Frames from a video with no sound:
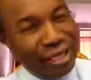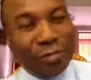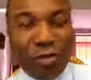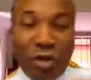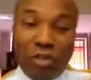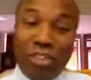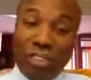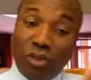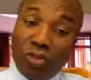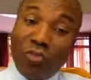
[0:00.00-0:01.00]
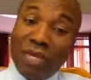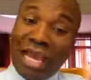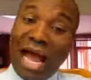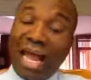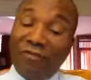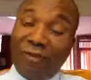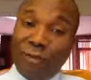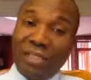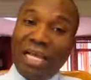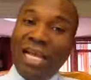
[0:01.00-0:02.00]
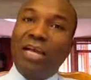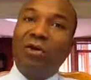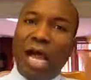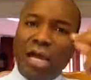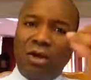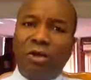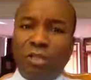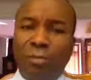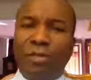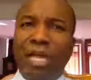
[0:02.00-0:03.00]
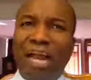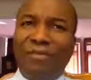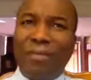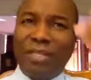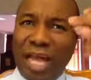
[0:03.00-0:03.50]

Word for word: Because they taught me alphabet and I, I caught up the alphabet.